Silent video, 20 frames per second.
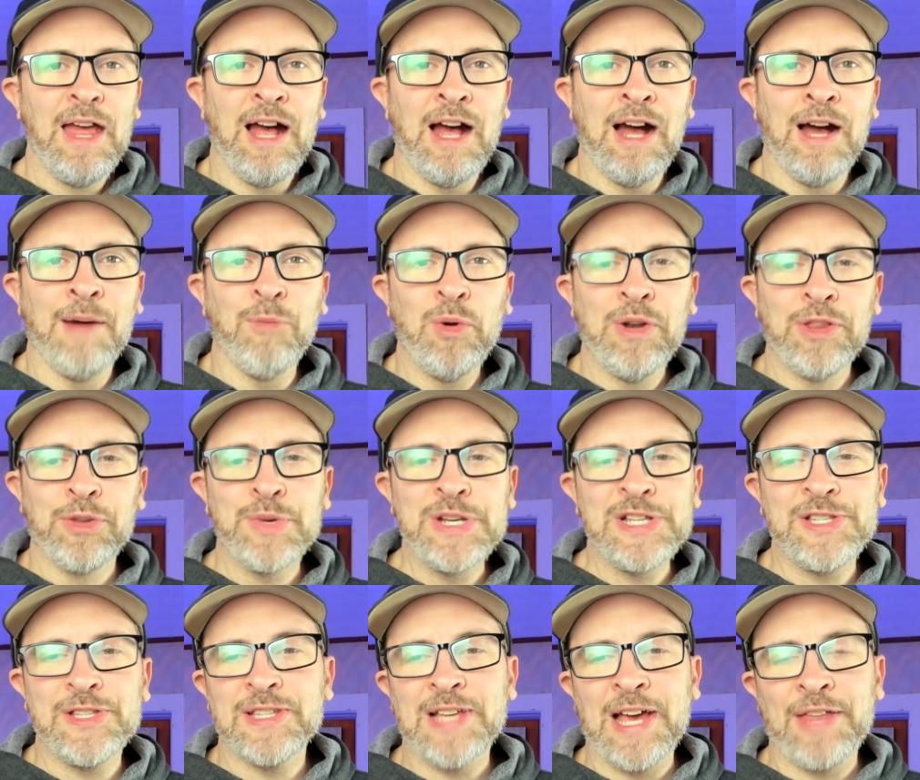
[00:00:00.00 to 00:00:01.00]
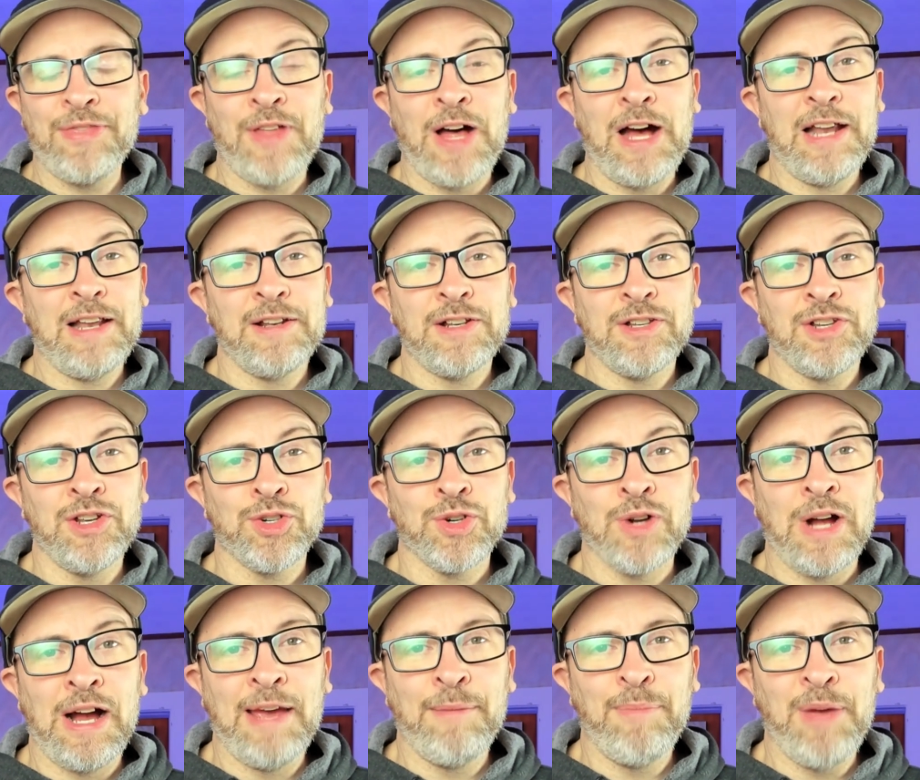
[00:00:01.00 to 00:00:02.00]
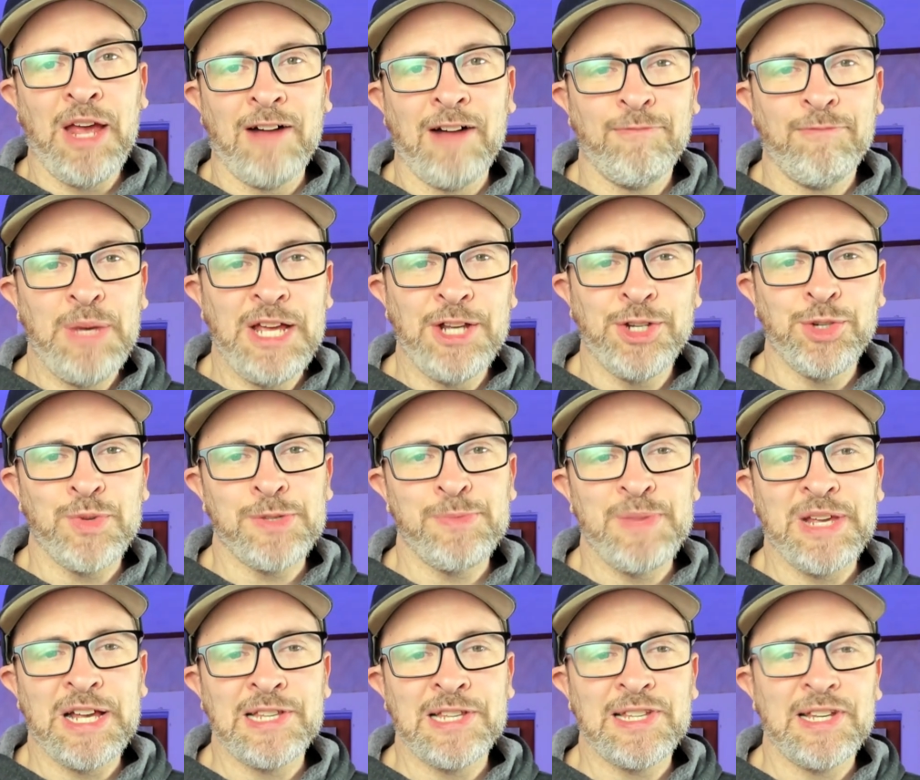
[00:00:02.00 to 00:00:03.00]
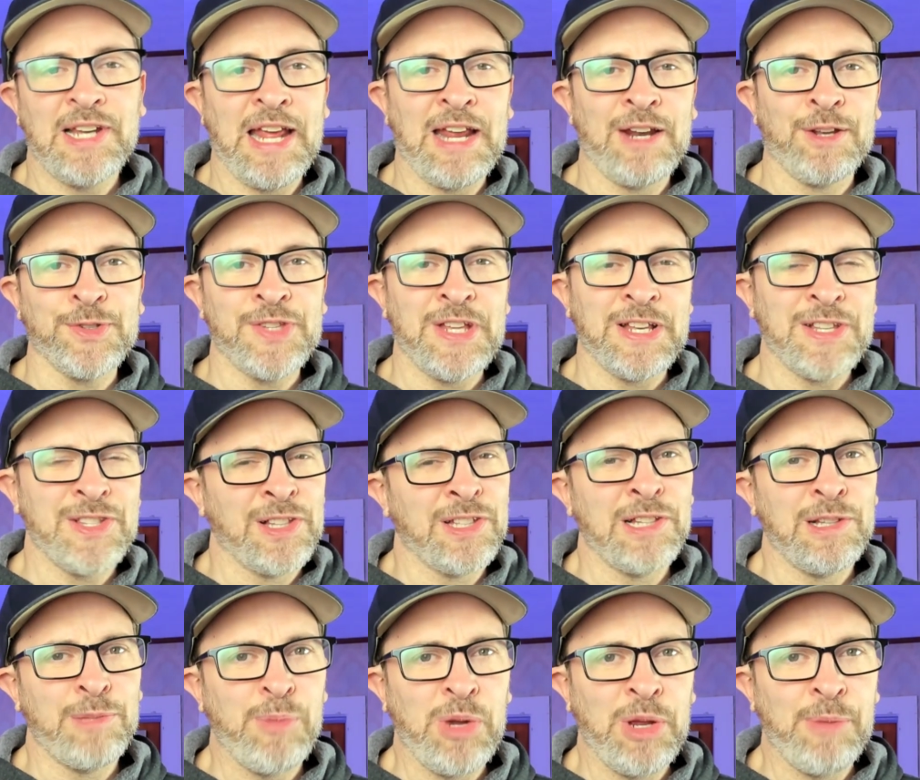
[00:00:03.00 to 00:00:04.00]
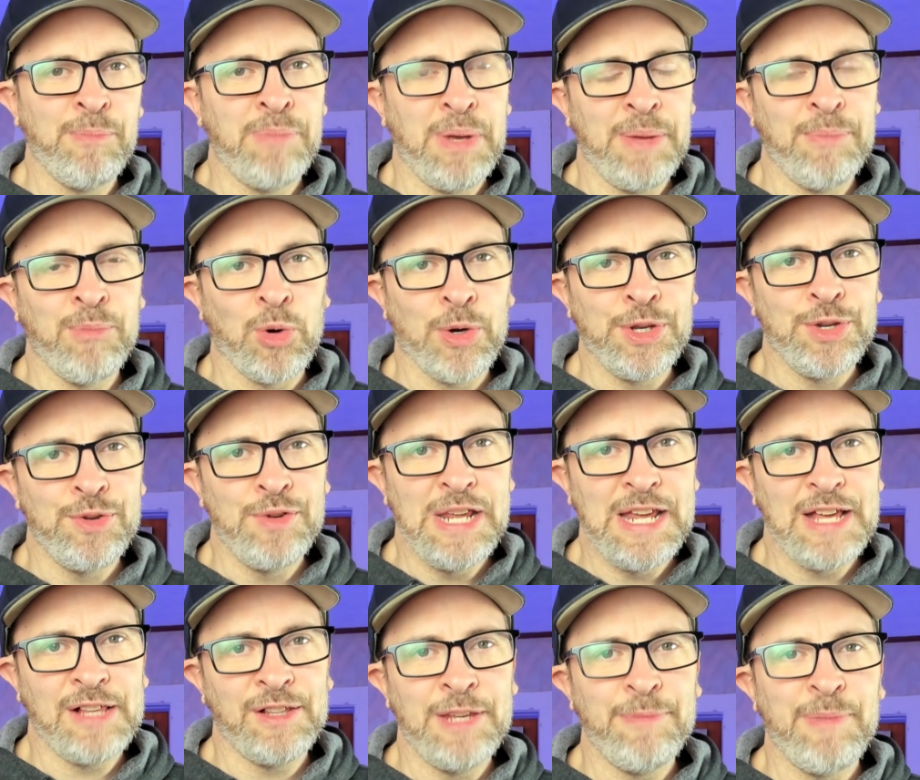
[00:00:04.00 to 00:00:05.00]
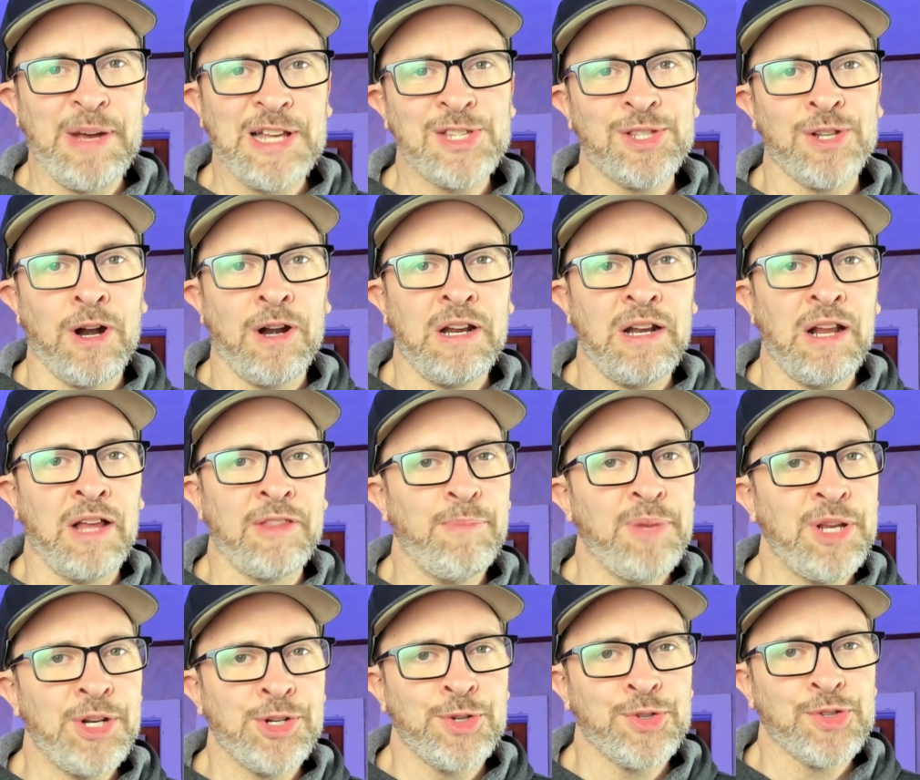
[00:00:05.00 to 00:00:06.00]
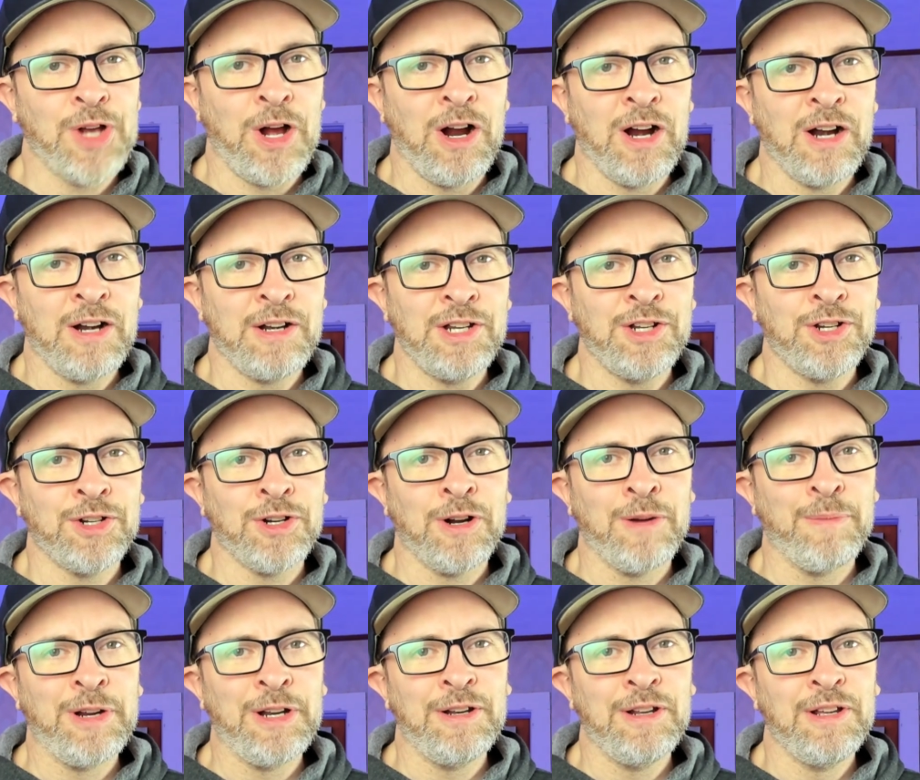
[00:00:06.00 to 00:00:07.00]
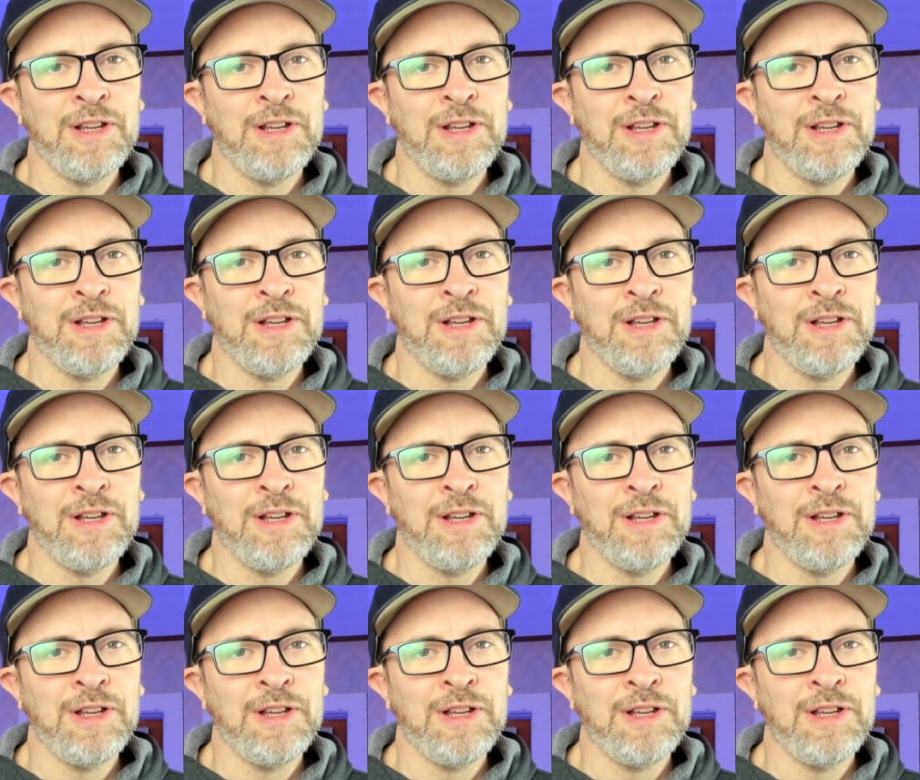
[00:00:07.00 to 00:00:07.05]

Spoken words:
One of the reasons I thought to try Payoff Pitch was because it handles things a little bit more uniquely by starting on the pitcher's card to determine